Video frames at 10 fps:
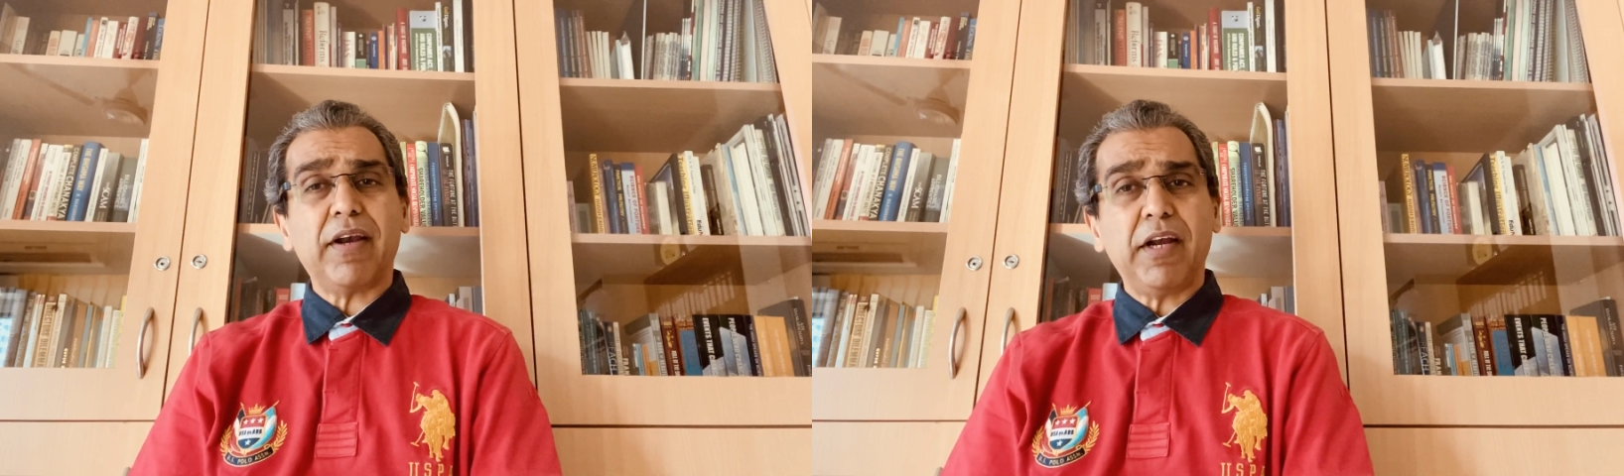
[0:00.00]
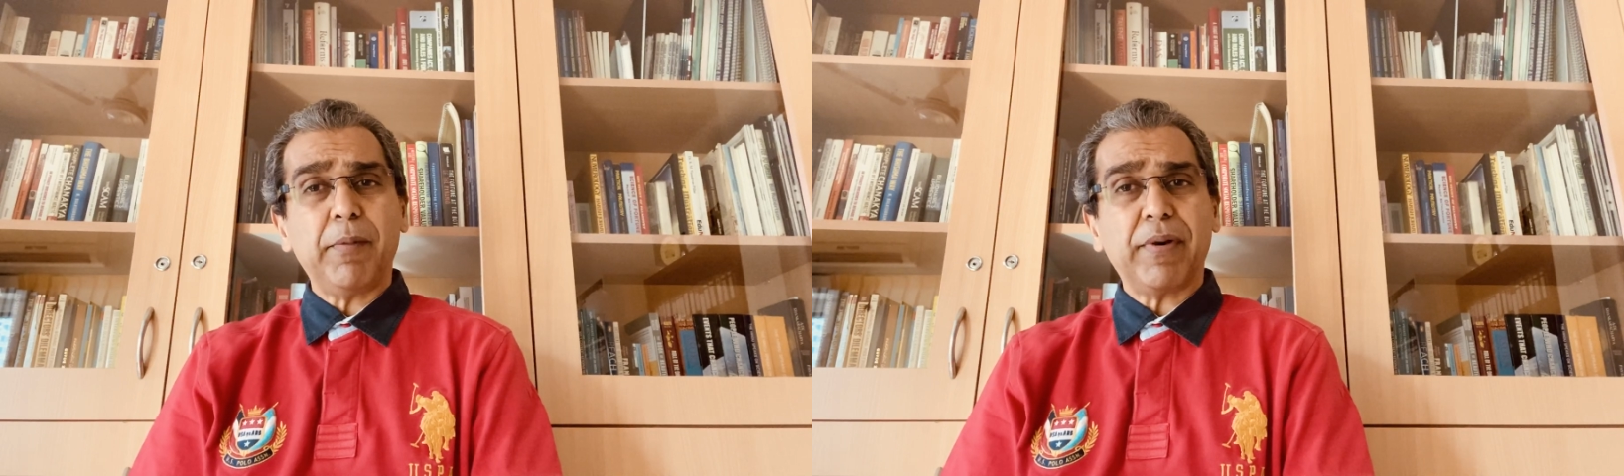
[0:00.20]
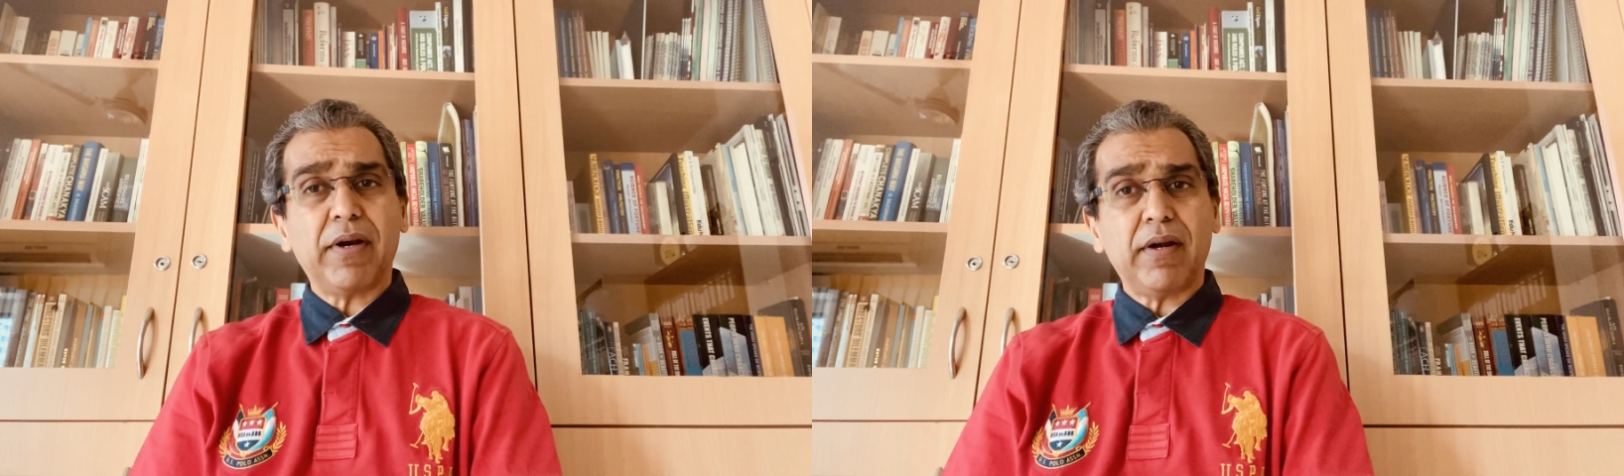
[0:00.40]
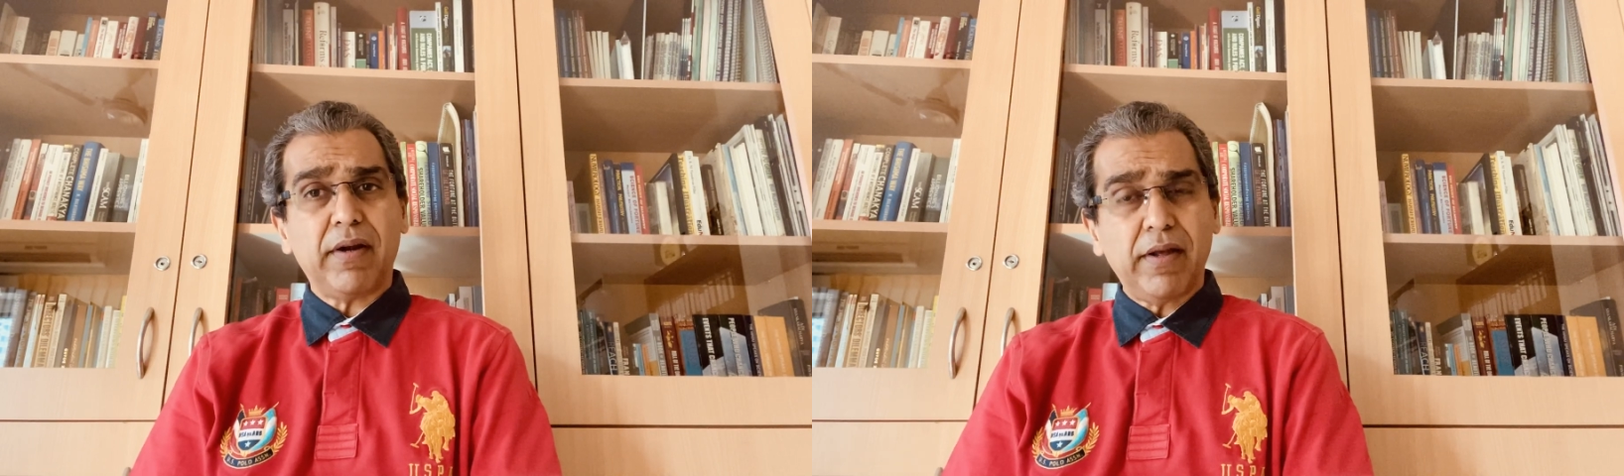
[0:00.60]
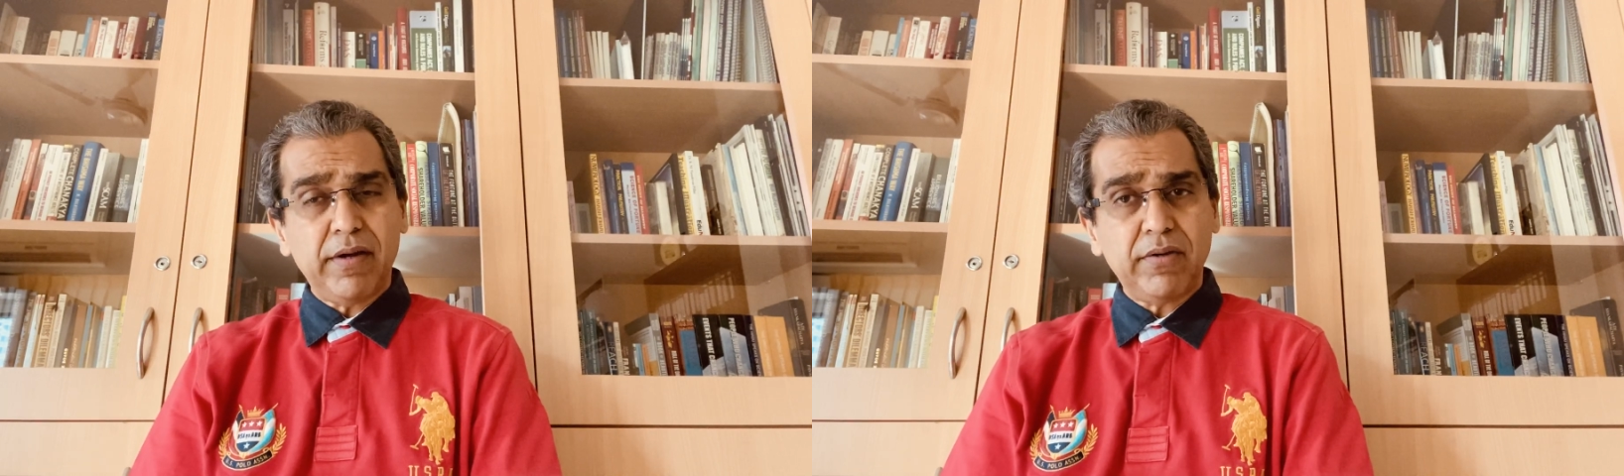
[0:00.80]
independent
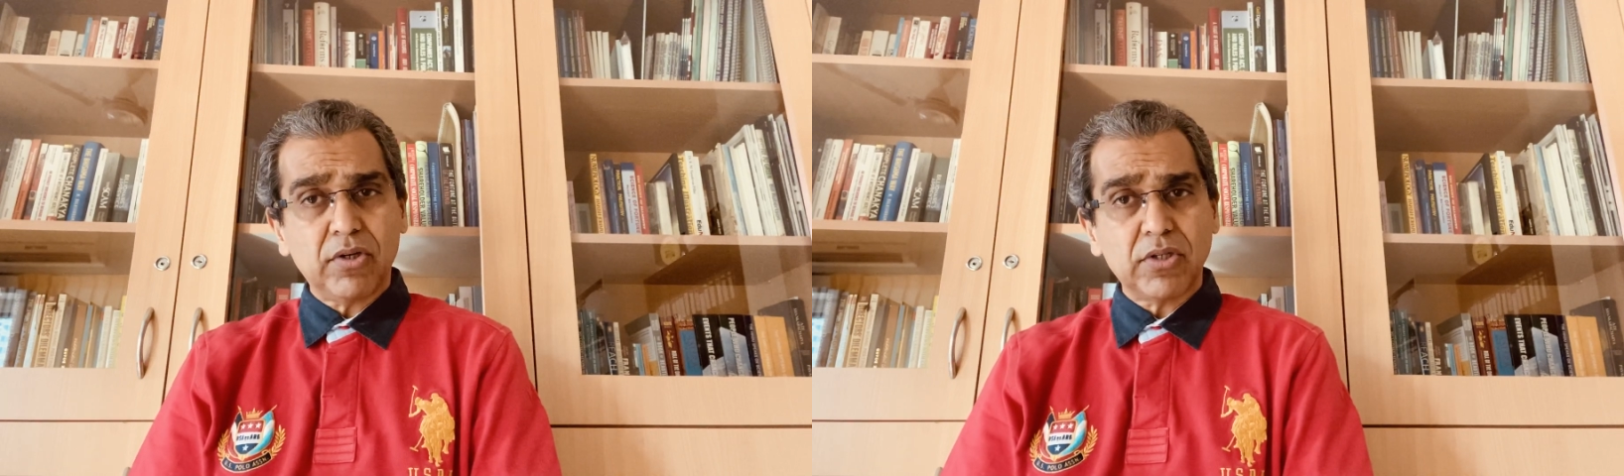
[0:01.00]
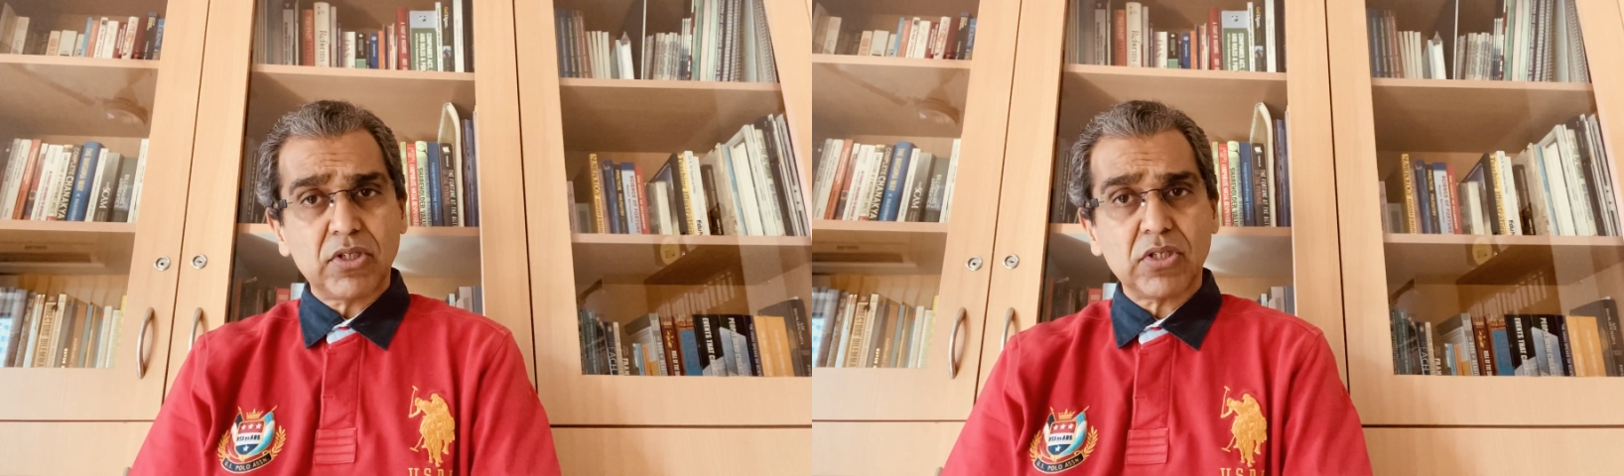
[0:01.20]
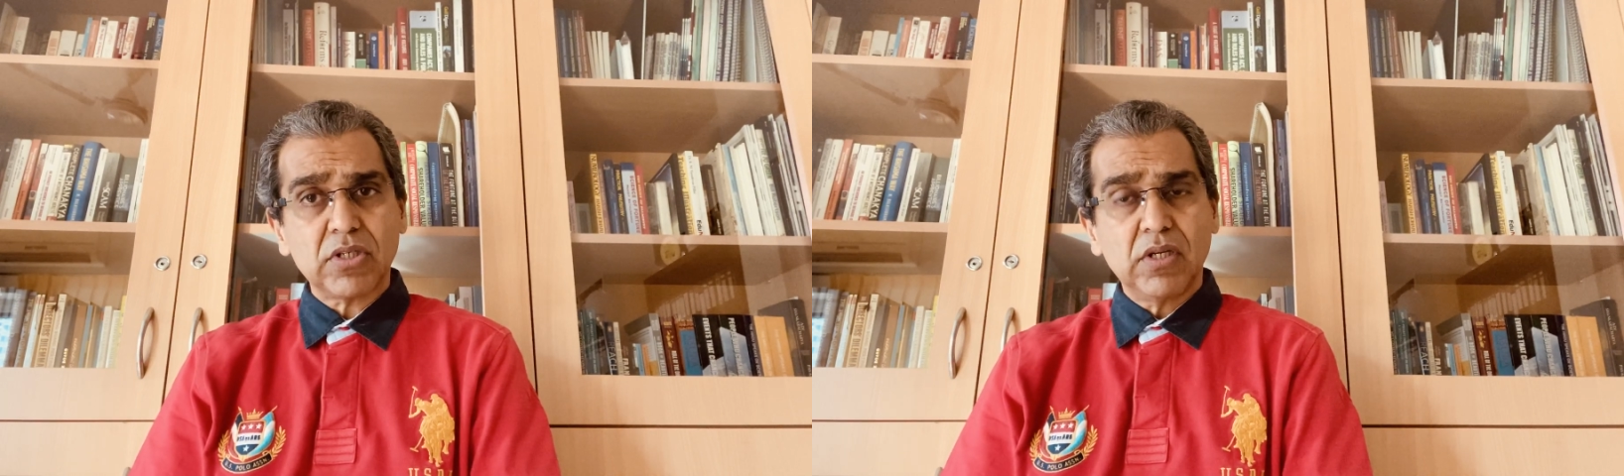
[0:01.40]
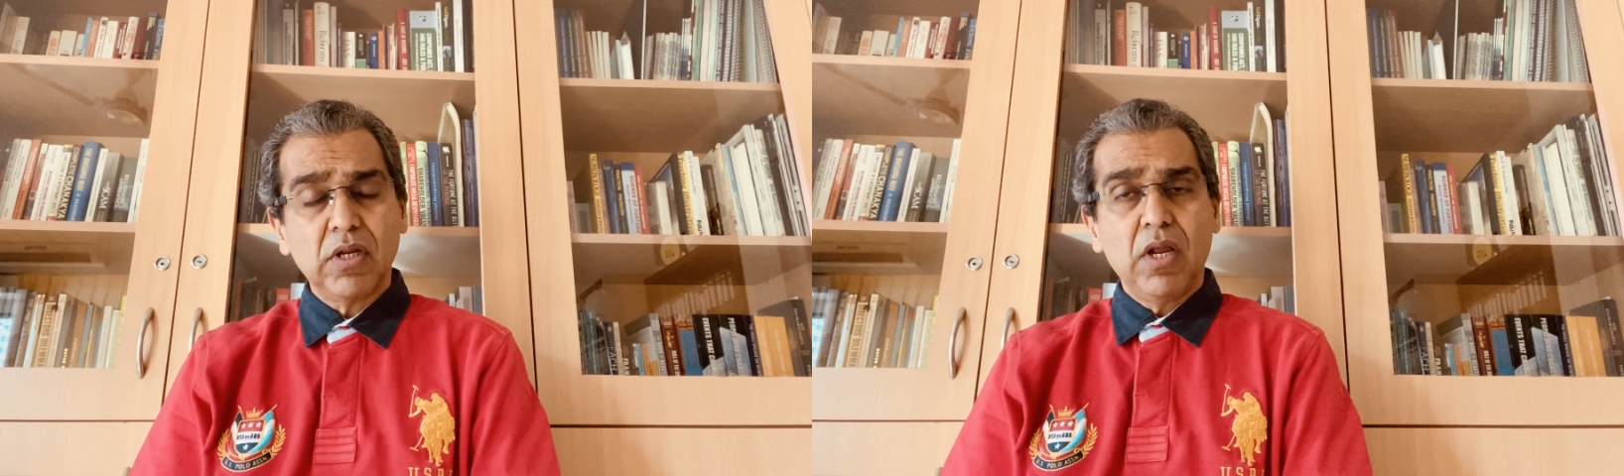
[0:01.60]
directors,